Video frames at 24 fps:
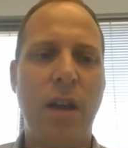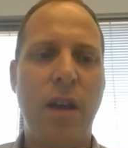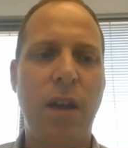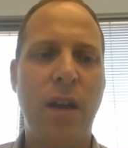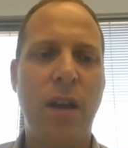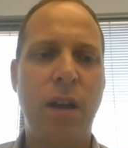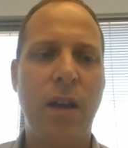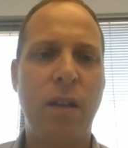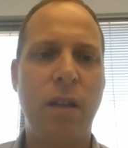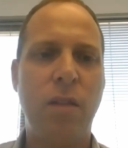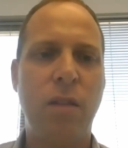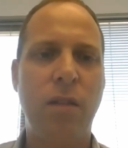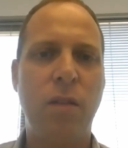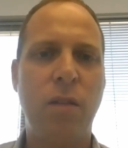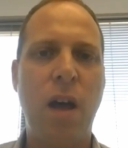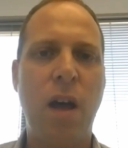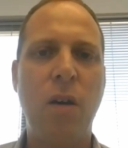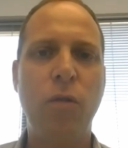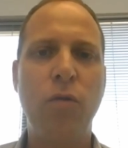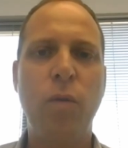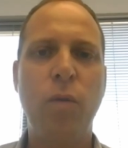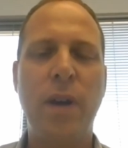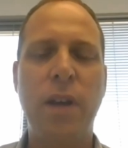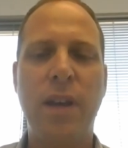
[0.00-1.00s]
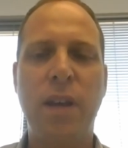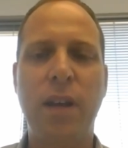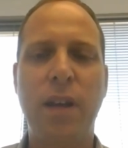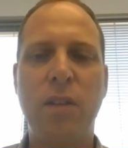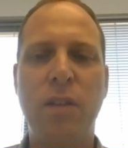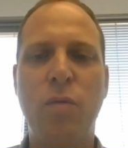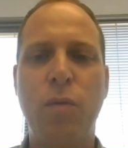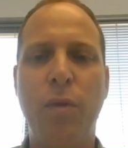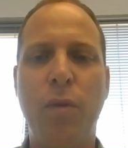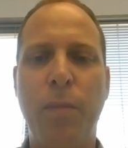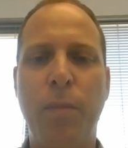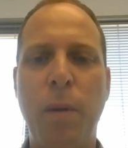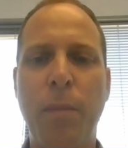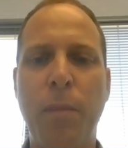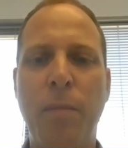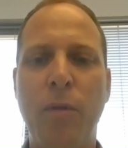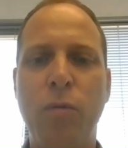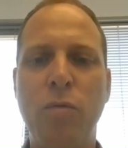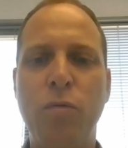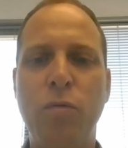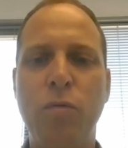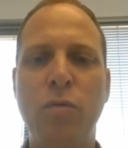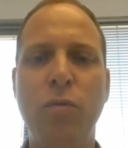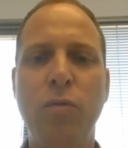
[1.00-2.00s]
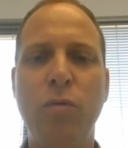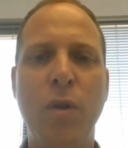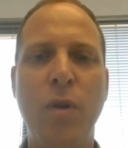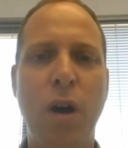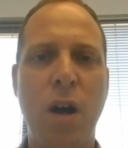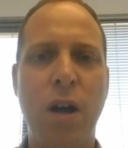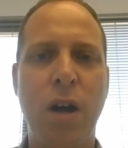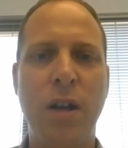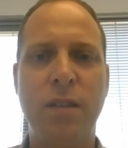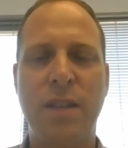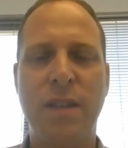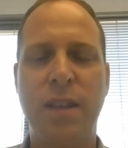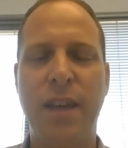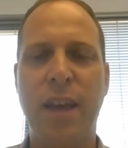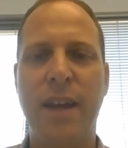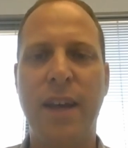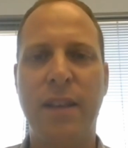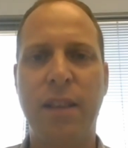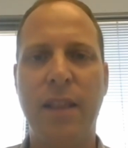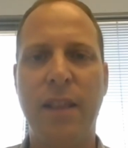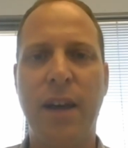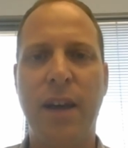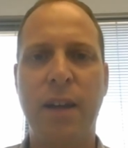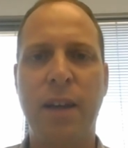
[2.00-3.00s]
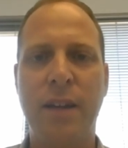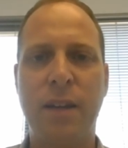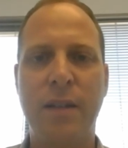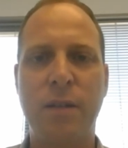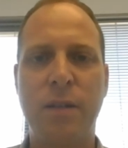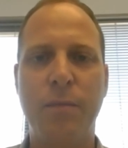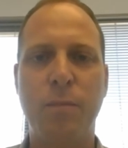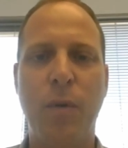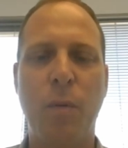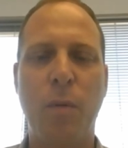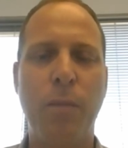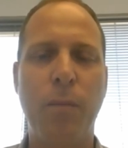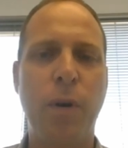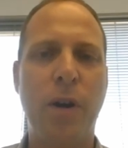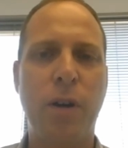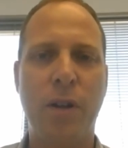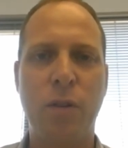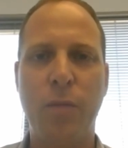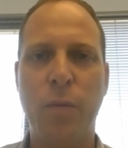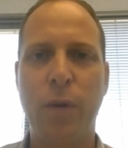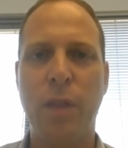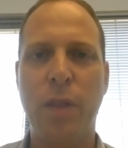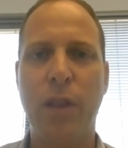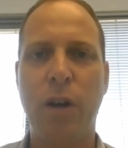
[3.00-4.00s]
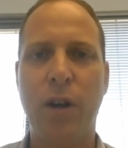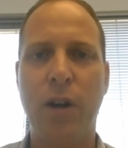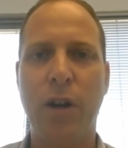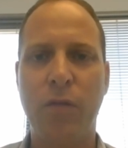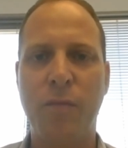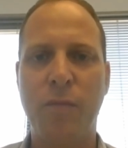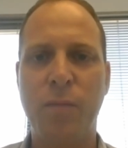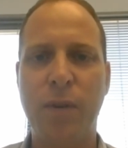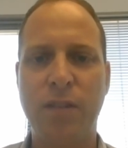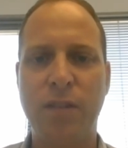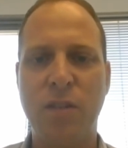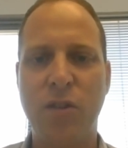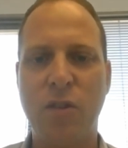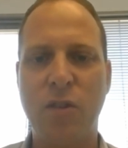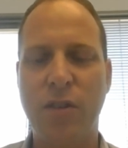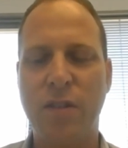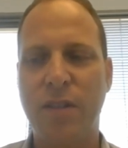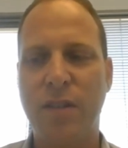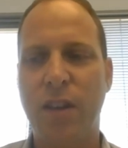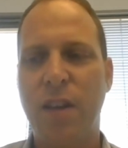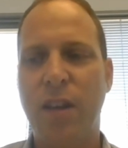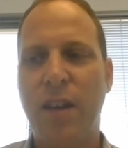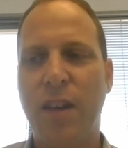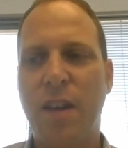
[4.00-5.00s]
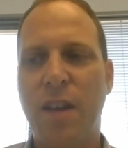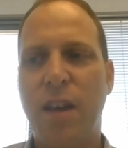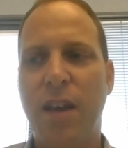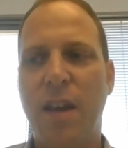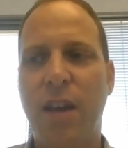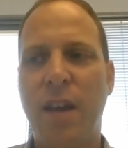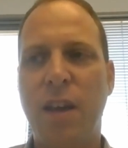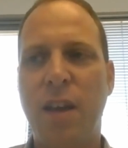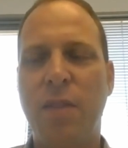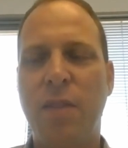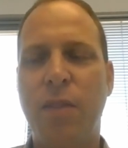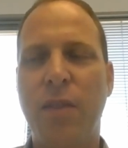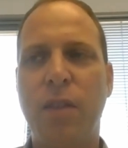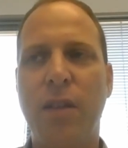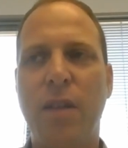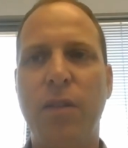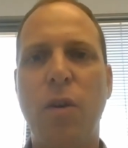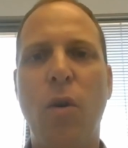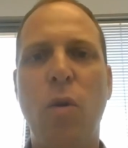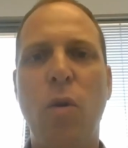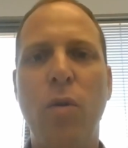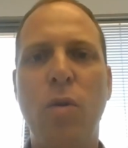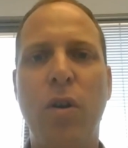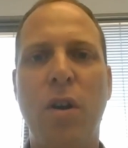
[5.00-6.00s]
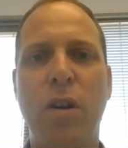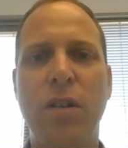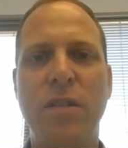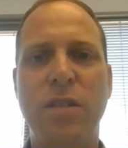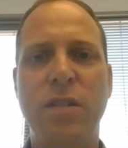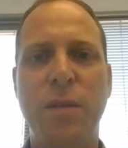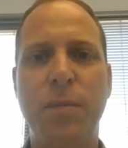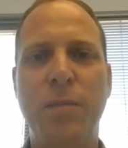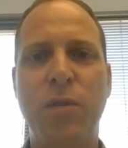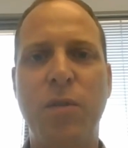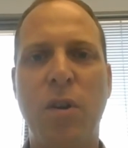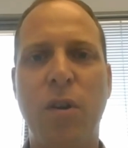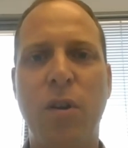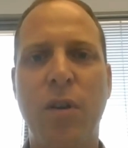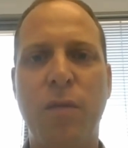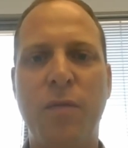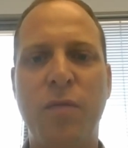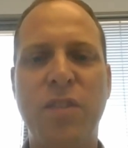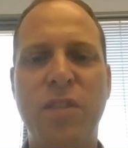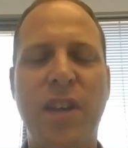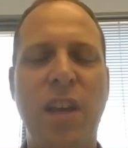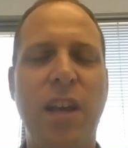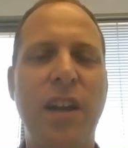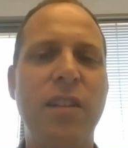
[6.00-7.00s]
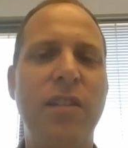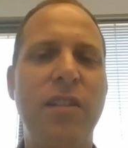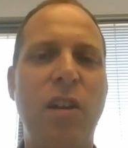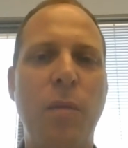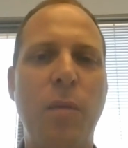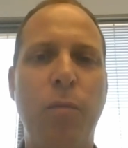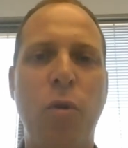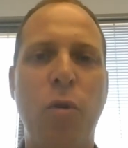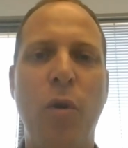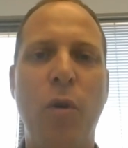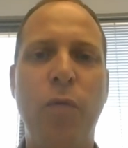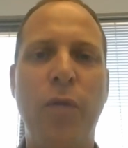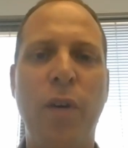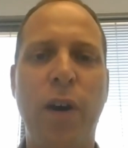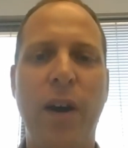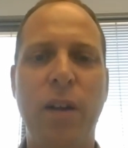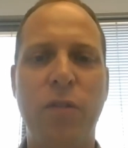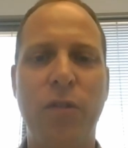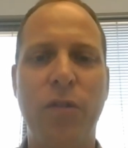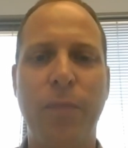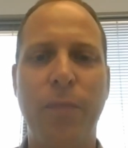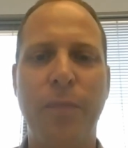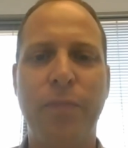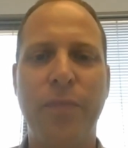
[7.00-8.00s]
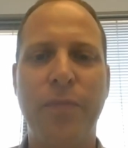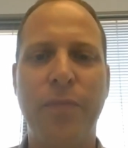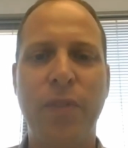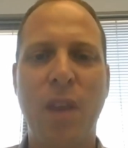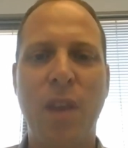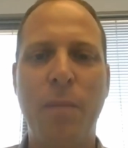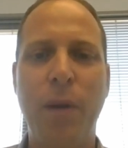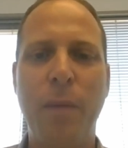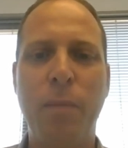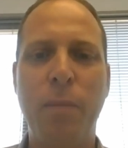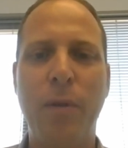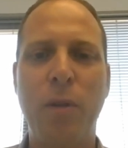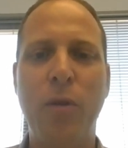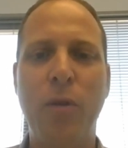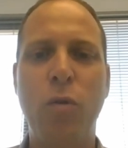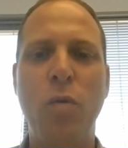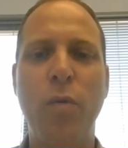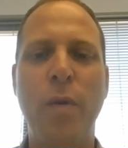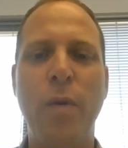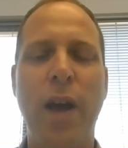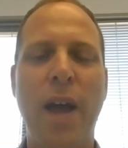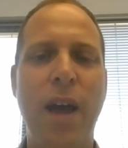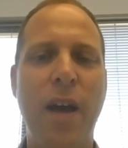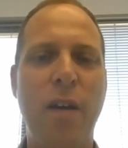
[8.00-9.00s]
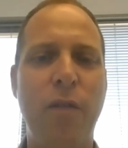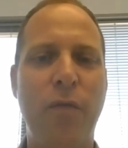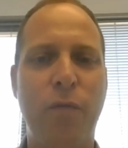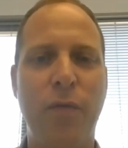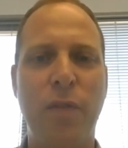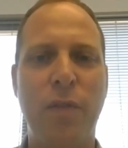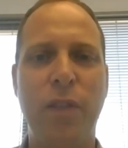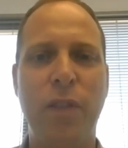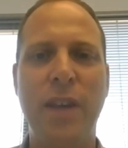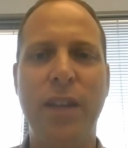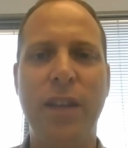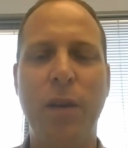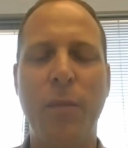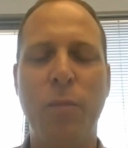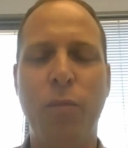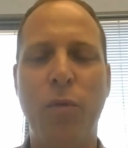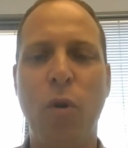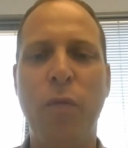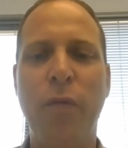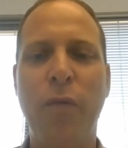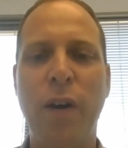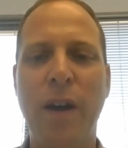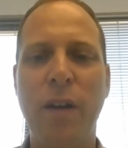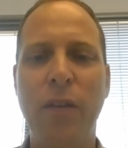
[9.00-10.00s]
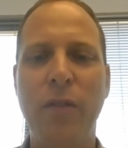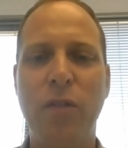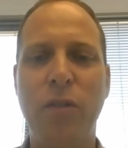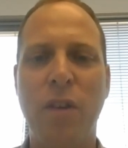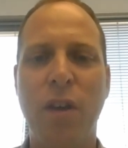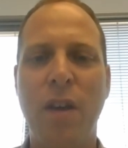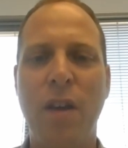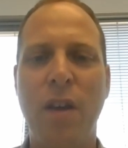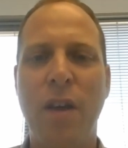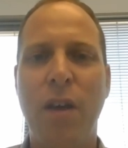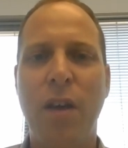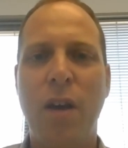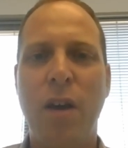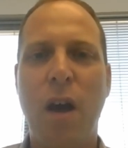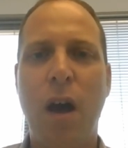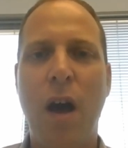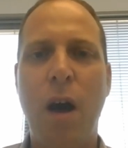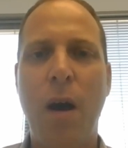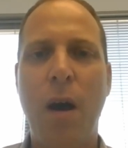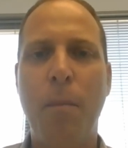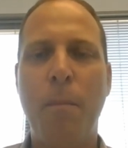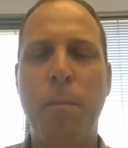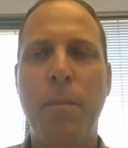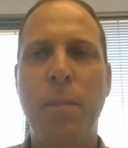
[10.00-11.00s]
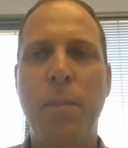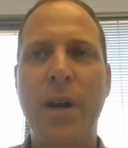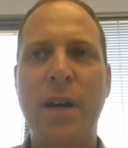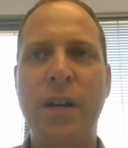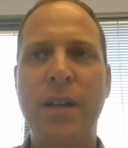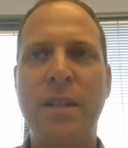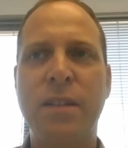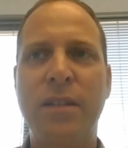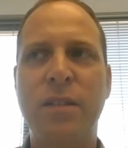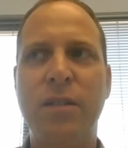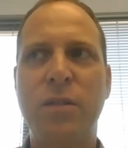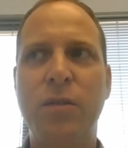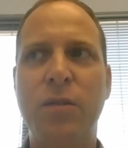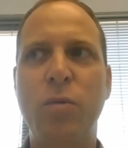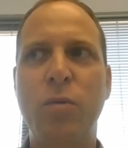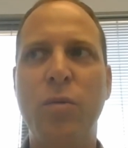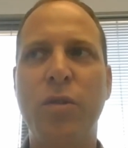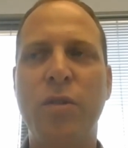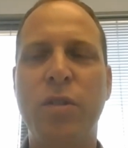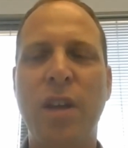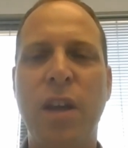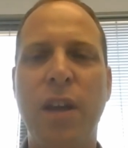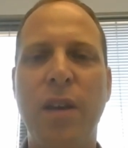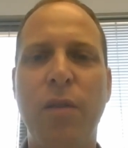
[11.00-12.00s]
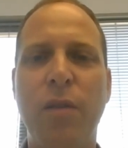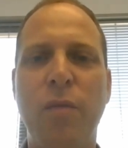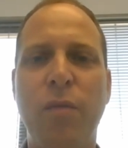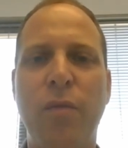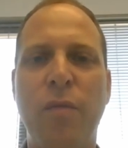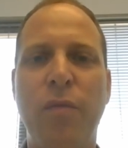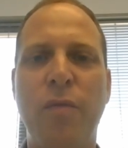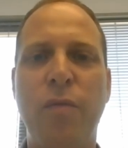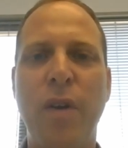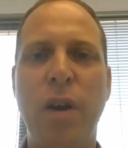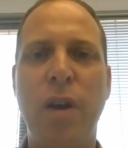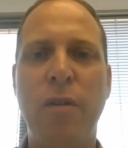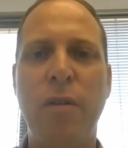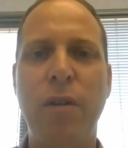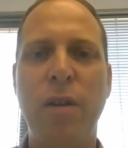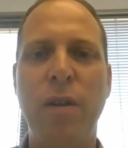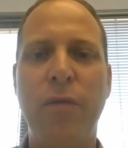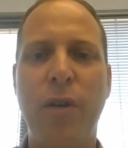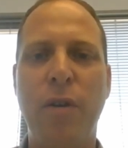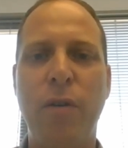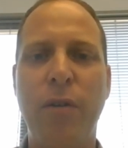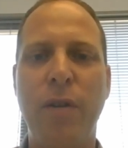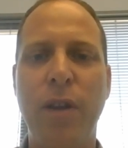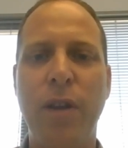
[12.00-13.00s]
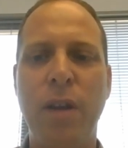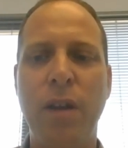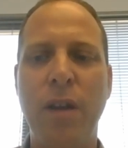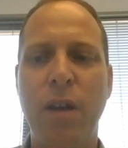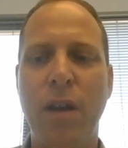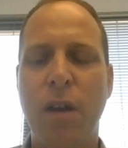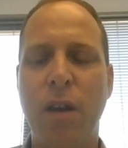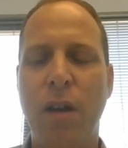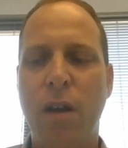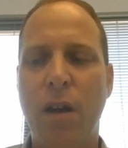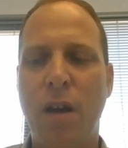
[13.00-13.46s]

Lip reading: And how do I get to the people who do not get like bombarded with a lot of messages? And the whole concept of skeletal profiles, people who have LinkedIn profiles, but who contain very, very,